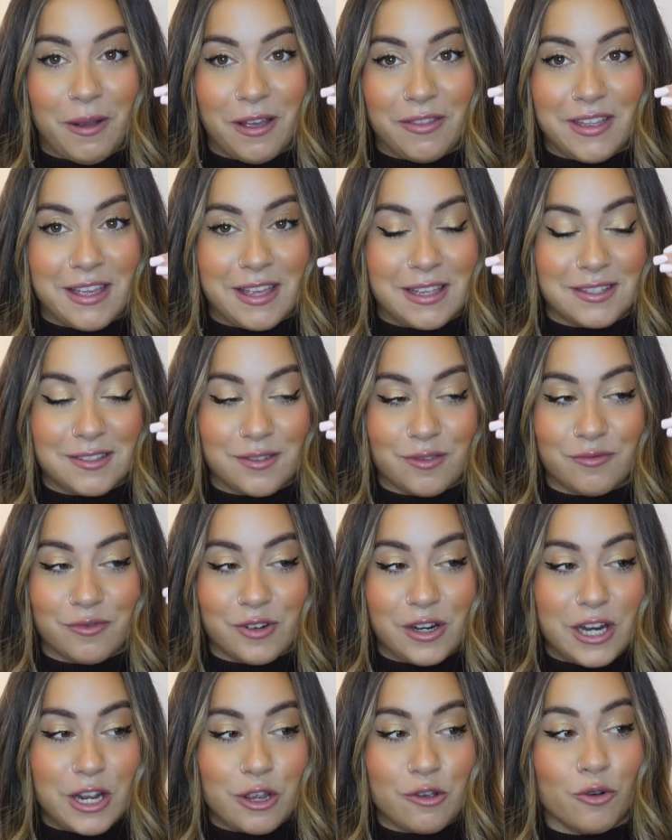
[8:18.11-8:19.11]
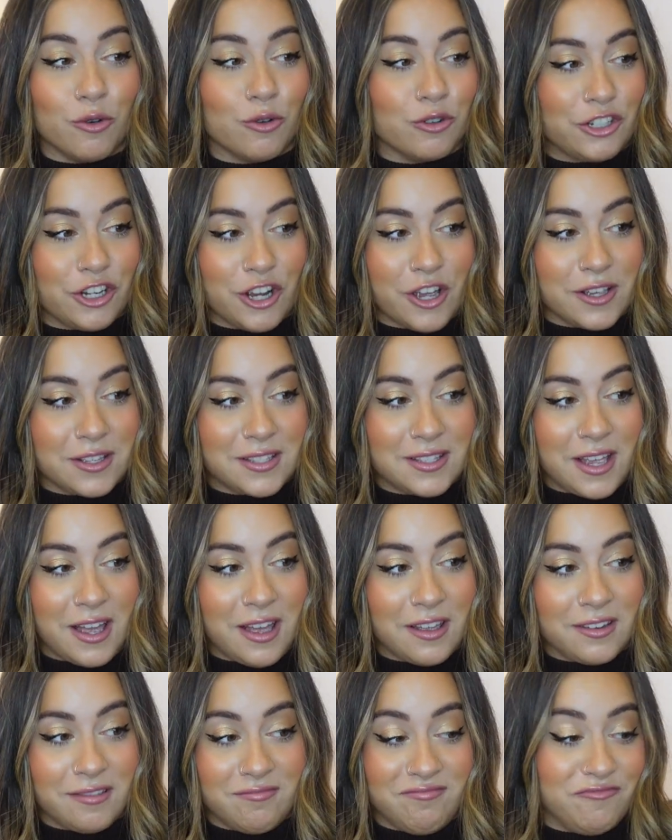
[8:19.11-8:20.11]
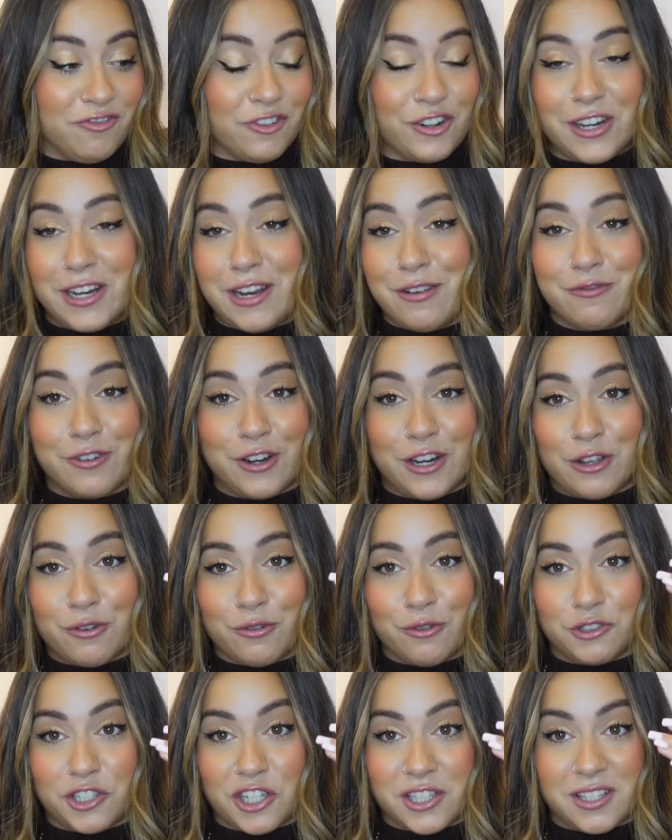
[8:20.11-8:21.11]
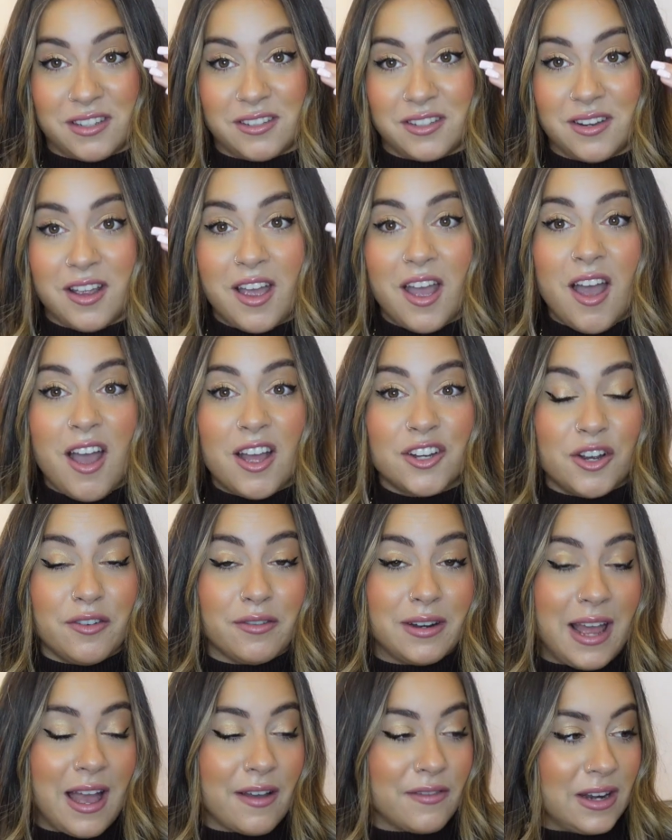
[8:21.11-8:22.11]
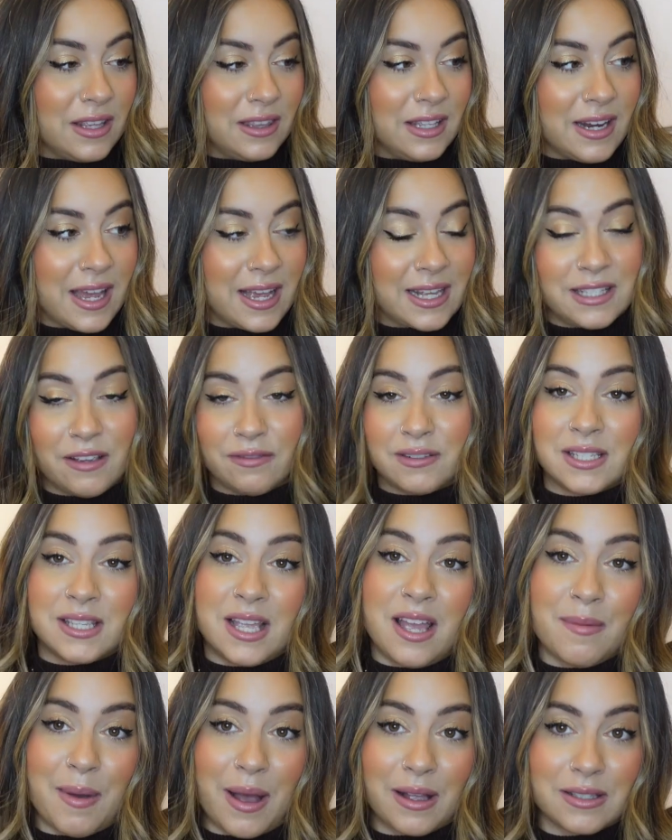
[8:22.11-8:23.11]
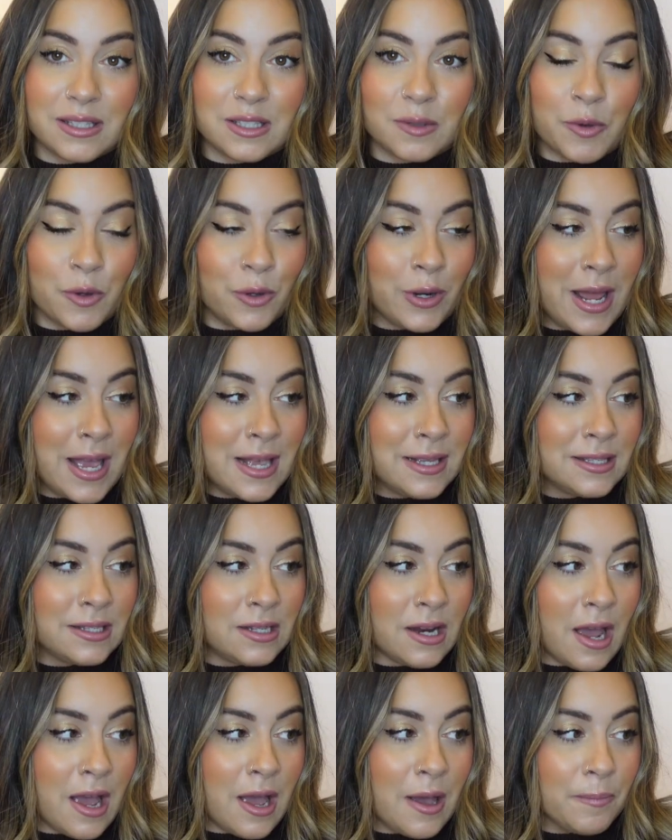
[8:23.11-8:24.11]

I think it's really gorgeous, really, really gorgeous, and don't really have anything negative to say about it, to be honest.